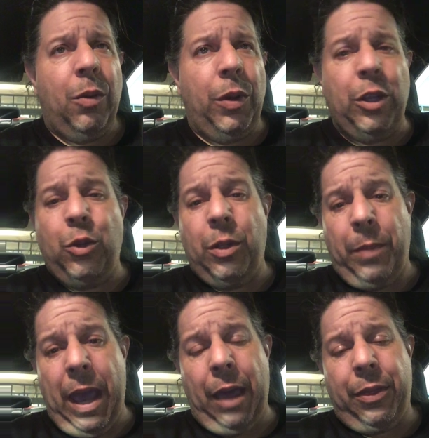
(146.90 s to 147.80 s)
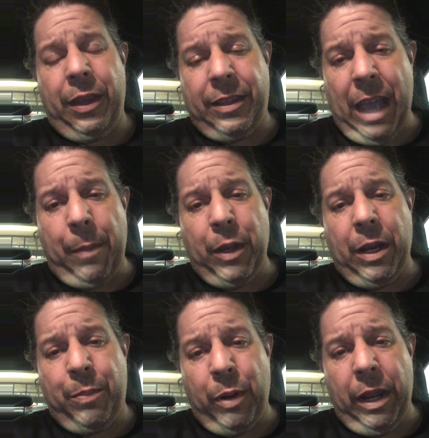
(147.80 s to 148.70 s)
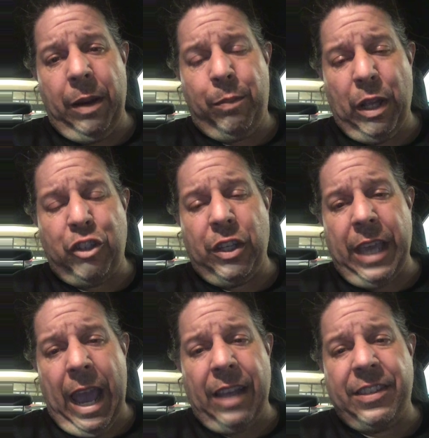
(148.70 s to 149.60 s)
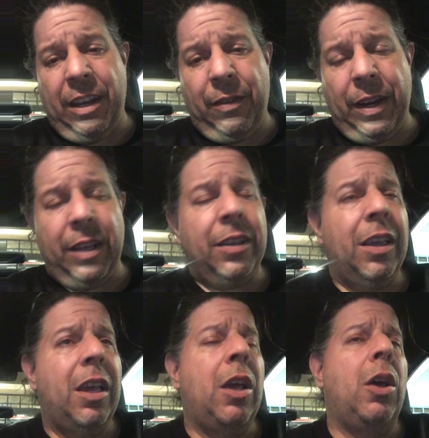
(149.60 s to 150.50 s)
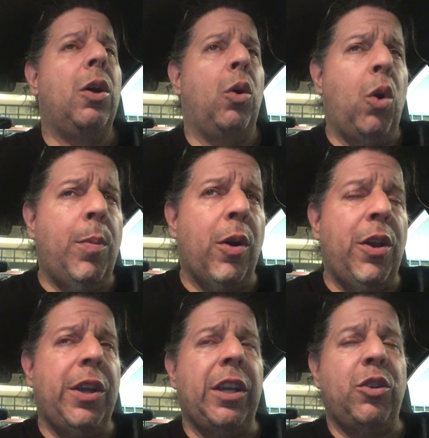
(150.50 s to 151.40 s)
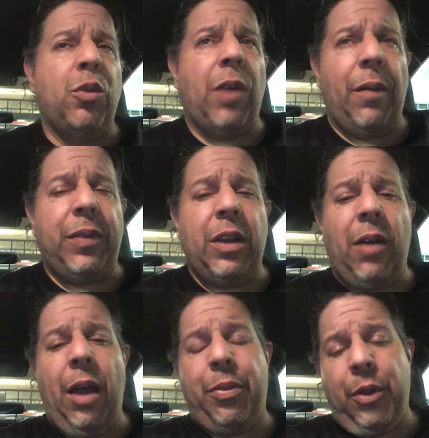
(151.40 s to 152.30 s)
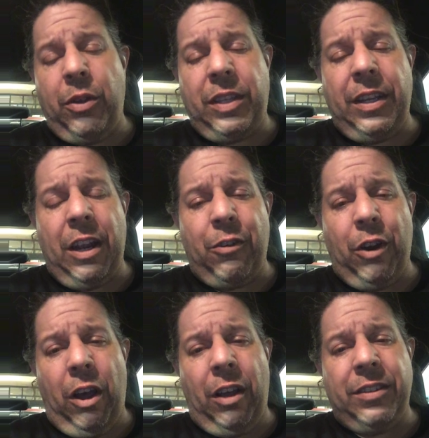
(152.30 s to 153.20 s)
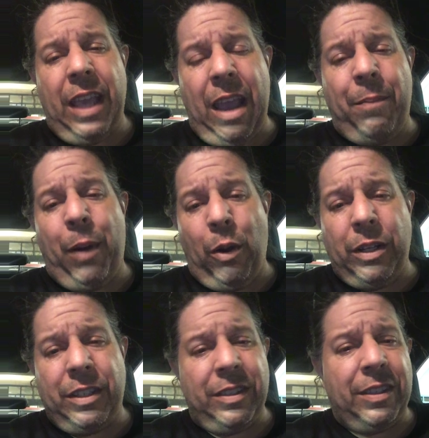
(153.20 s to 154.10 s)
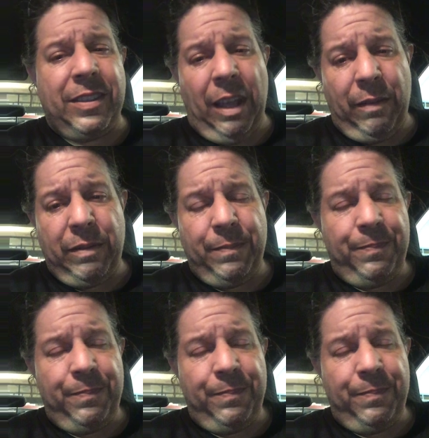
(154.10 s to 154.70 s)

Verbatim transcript: when you do the math and the time you got to put in, plus your gas and everything. Uber, you can do roughly around $1,300. They have bonuses and stuff.